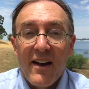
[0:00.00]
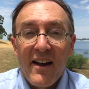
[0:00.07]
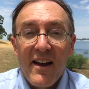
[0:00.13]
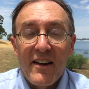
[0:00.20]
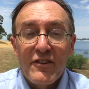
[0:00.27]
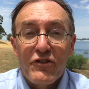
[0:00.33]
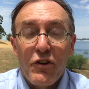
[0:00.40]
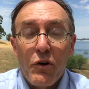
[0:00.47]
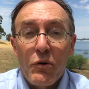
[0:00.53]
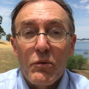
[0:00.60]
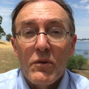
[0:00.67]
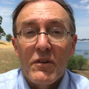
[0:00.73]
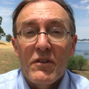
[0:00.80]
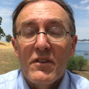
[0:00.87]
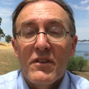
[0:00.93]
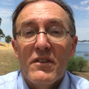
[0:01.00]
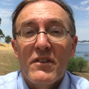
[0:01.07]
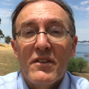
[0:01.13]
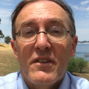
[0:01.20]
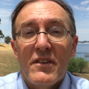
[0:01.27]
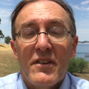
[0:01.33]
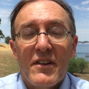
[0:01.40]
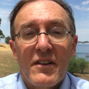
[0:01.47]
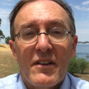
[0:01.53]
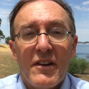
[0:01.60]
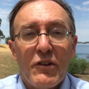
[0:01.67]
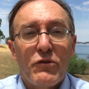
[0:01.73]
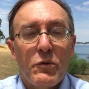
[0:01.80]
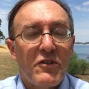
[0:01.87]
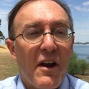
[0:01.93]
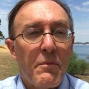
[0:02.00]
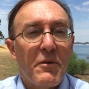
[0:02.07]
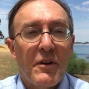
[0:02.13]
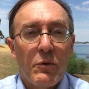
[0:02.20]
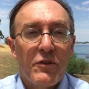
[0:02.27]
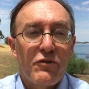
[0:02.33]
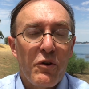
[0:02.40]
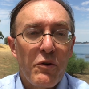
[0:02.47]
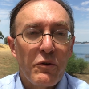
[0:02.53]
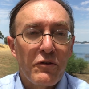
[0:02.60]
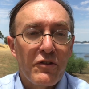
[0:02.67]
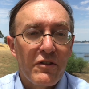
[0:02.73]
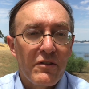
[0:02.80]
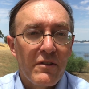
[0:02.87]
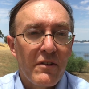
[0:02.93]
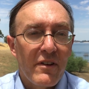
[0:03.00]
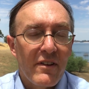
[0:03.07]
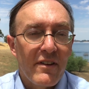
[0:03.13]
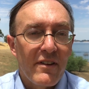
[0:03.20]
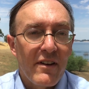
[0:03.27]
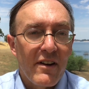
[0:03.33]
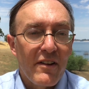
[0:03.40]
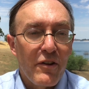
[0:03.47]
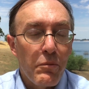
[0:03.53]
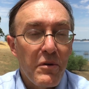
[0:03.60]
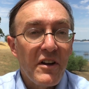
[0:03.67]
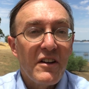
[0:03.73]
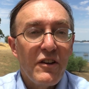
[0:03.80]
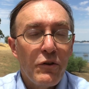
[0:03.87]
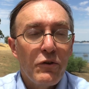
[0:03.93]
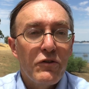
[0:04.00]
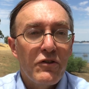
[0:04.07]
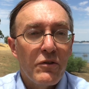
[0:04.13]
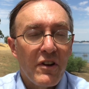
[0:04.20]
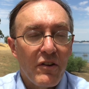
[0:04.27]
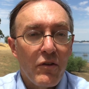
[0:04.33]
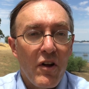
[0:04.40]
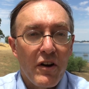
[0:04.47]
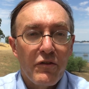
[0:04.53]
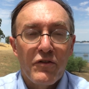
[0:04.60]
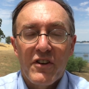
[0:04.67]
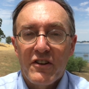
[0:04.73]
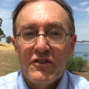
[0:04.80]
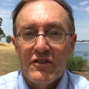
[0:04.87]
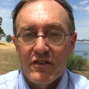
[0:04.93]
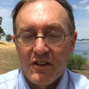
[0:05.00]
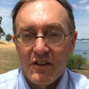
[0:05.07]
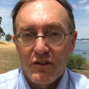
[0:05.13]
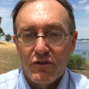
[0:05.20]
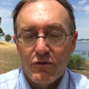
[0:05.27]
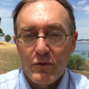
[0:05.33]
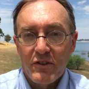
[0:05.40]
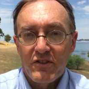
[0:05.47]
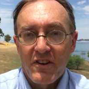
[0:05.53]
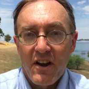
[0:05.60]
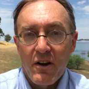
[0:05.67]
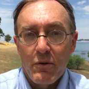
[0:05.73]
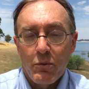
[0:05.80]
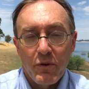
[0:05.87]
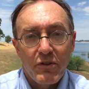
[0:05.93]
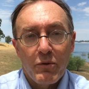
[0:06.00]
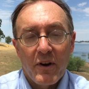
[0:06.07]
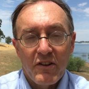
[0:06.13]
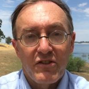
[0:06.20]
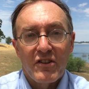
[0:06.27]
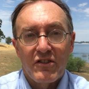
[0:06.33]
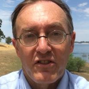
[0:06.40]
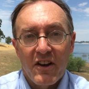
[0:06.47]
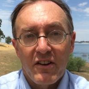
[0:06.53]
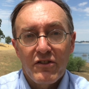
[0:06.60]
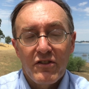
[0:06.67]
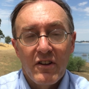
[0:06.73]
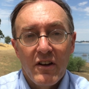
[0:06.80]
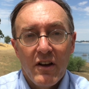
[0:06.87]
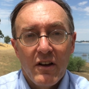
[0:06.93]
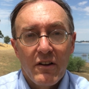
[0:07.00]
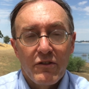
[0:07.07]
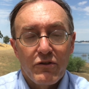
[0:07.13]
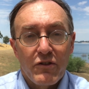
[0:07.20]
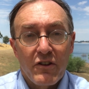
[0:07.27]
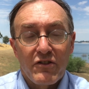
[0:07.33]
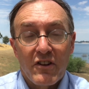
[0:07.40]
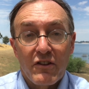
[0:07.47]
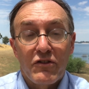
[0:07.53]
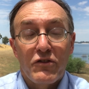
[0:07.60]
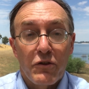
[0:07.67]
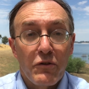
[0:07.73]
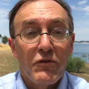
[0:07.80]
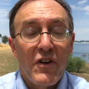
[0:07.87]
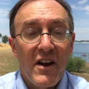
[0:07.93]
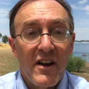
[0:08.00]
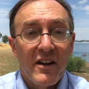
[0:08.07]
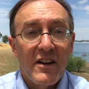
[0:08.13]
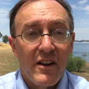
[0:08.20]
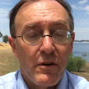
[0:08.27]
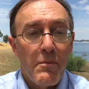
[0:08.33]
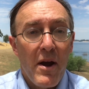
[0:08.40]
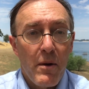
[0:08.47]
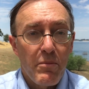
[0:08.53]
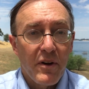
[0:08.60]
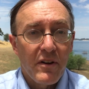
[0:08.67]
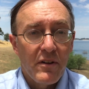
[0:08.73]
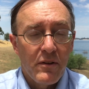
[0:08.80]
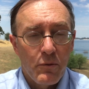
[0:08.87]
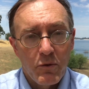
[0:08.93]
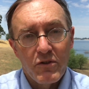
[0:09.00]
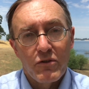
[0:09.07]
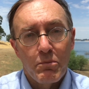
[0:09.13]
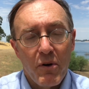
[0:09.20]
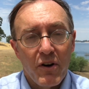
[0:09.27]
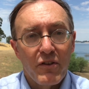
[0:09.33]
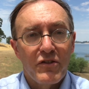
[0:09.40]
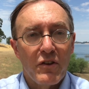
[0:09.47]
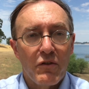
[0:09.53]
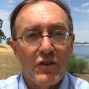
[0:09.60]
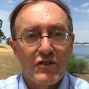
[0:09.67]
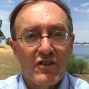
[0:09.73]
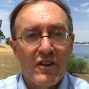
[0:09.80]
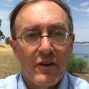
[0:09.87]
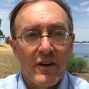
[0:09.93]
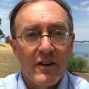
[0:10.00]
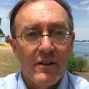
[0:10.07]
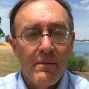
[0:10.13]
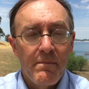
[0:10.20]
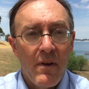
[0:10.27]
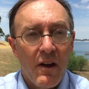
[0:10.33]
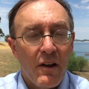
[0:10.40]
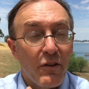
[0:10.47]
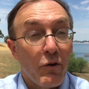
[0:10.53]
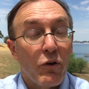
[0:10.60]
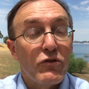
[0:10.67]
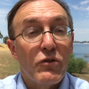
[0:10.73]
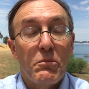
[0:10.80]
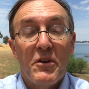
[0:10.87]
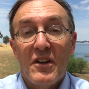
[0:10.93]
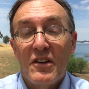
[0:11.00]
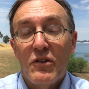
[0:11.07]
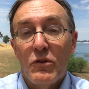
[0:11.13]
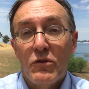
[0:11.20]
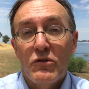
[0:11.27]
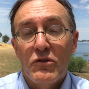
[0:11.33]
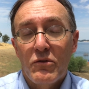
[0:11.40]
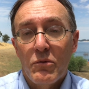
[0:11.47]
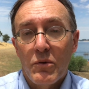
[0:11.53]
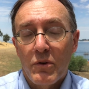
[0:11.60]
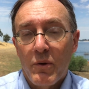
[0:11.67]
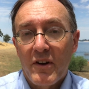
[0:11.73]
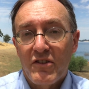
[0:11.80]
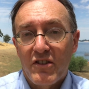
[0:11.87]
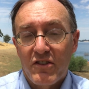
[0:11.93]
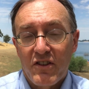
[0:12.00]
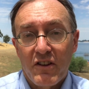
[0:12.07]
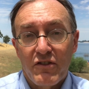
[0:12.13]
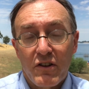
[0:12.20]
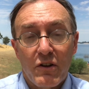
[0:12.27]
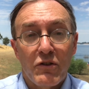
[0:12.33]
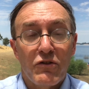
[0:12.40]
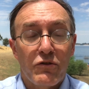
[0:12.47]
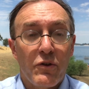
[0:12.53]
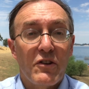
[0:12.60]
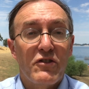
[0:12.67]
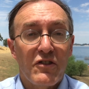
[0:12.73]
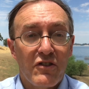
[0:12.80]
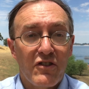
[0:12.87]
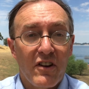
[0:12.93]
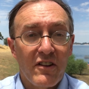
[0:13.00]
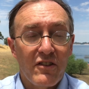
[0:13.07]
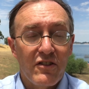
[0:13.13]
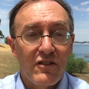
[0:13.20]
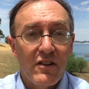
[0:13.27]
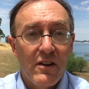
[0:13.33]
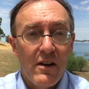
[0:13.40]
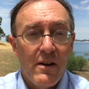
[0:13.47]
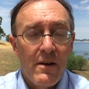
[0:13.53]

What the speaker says: And so here's what's happening with drones. They're being used in a lot of niche industries now with great success, such as surveying and mapping, which is part of civil engineering. They're also being used with great success in construction sites.